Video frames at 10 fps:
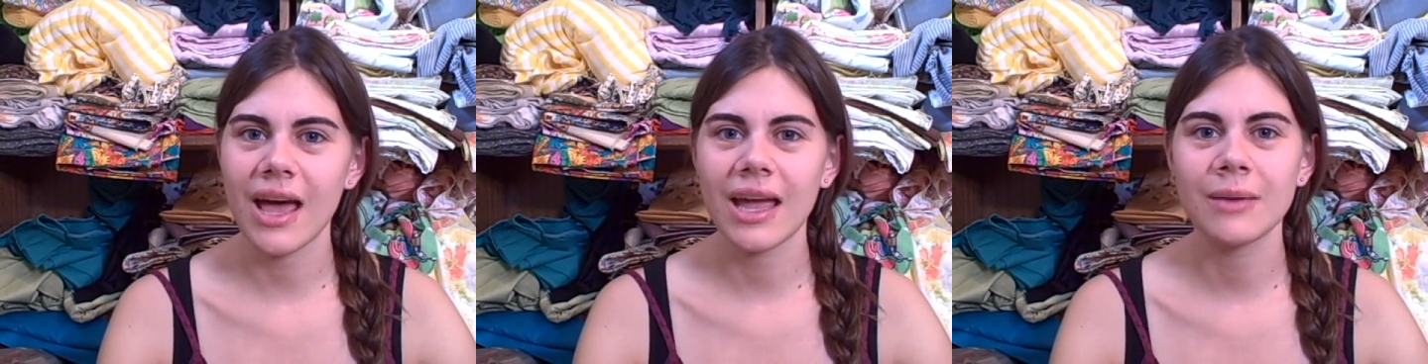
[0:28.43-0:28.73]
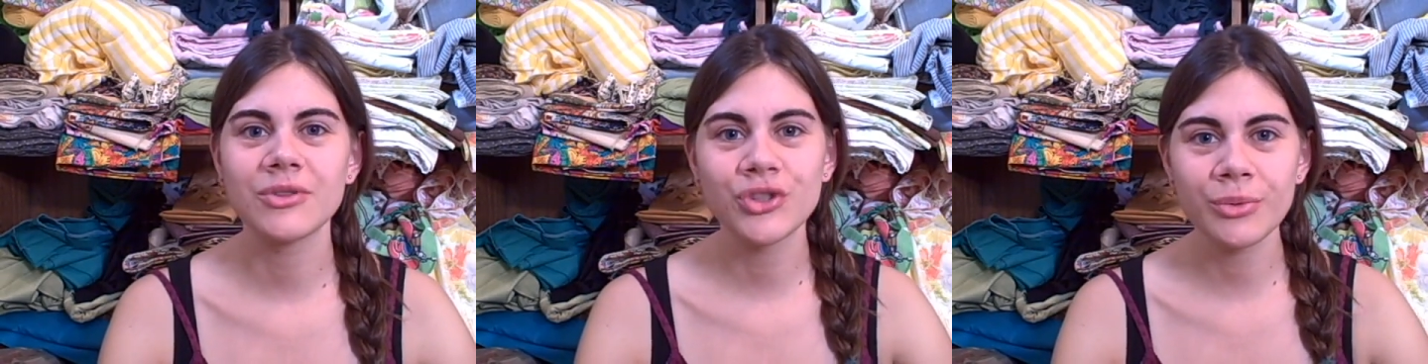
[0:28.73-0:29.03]
I
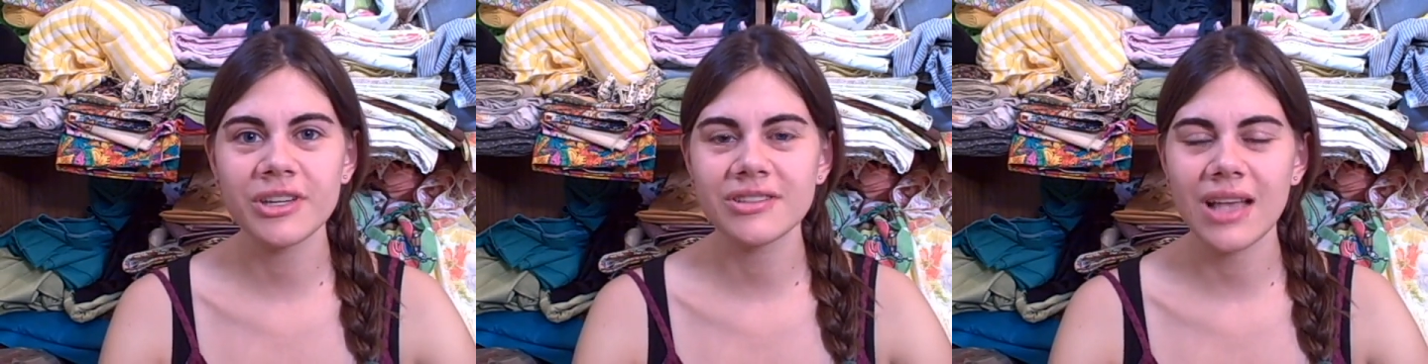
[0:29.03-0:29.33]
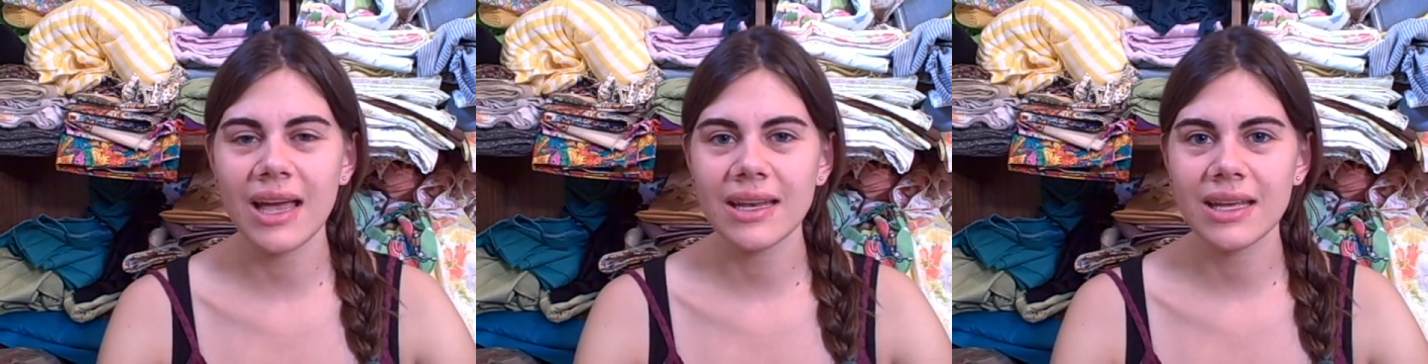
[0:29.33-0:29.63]
am super
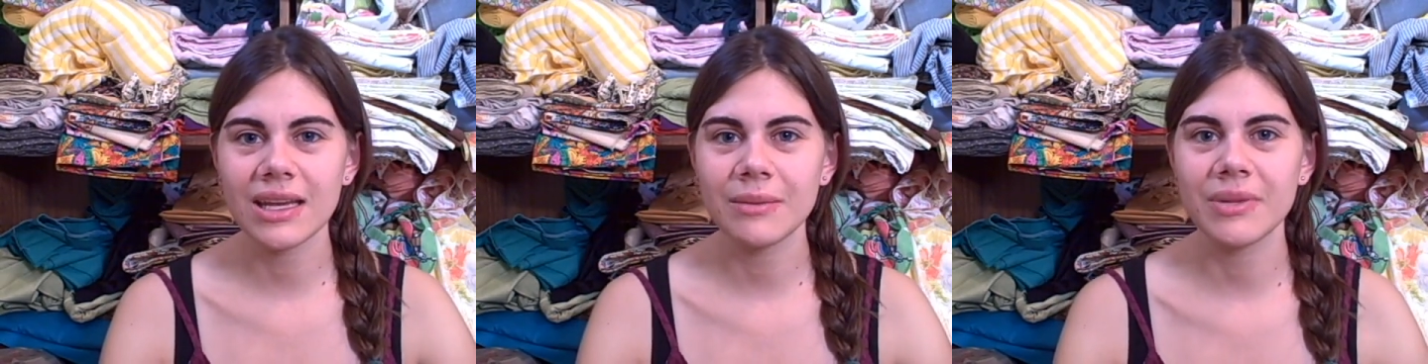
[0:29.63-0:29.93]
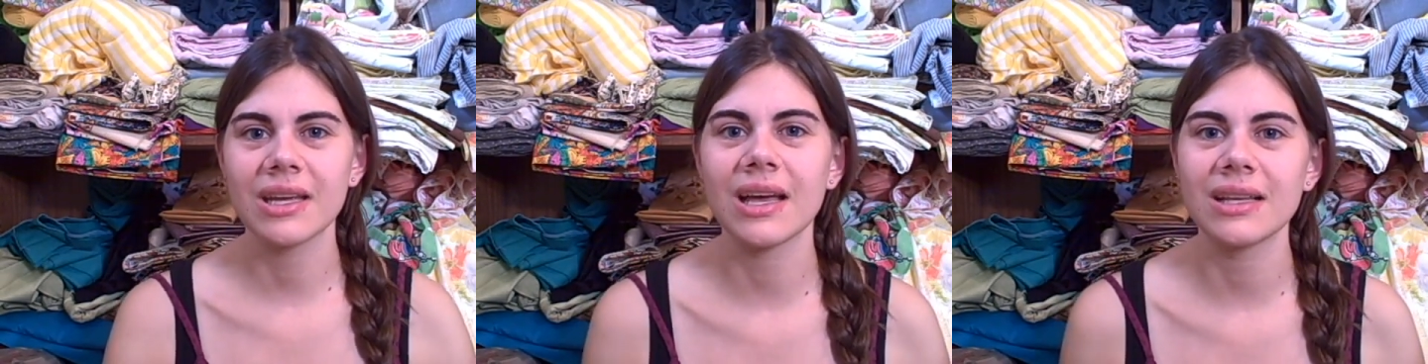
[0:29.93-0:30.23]
excited
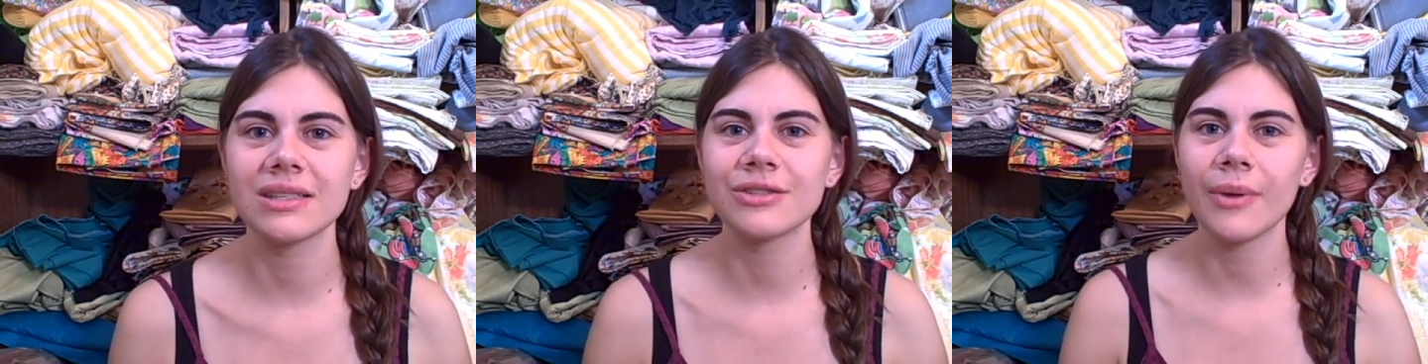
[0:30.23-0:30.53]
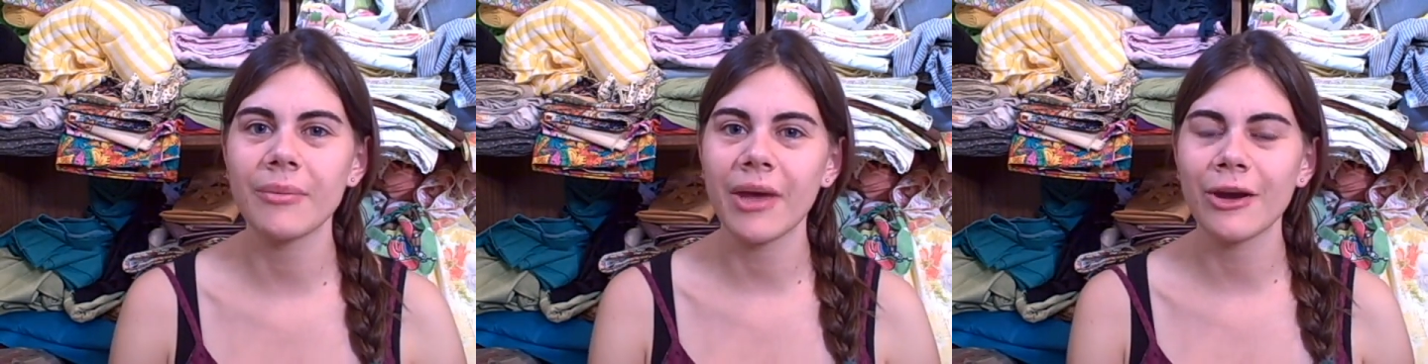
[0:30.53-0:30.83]
because
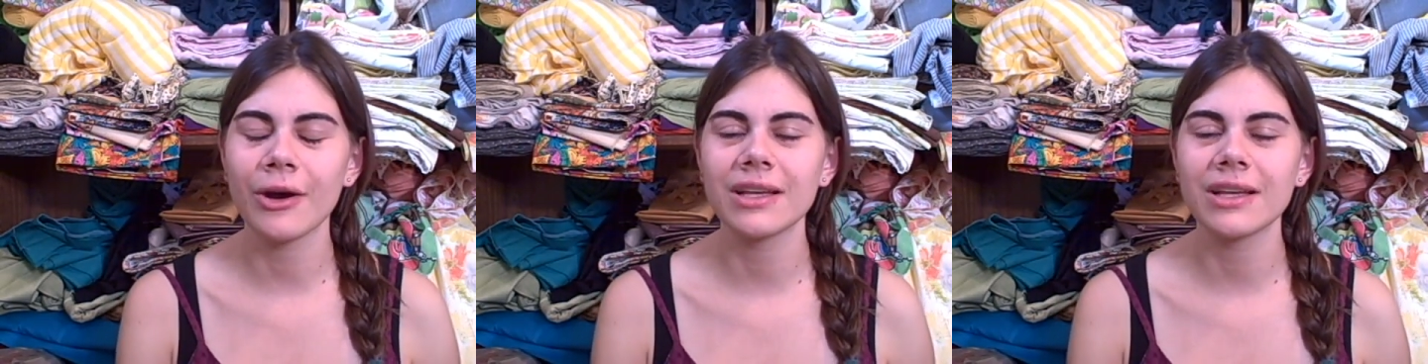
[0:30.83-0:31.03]
Threadbanger